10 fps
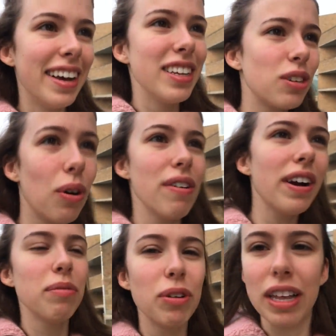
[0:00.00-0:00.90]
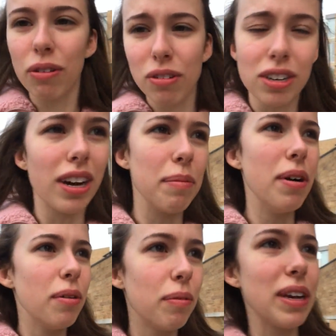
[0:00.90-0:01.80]
It's cool, I reckon we'll get there on
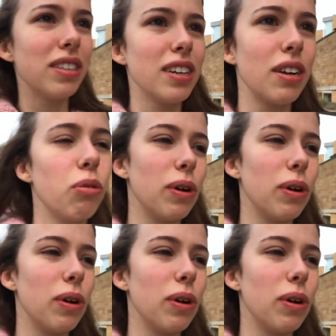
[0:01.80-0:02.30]
time. We can cycle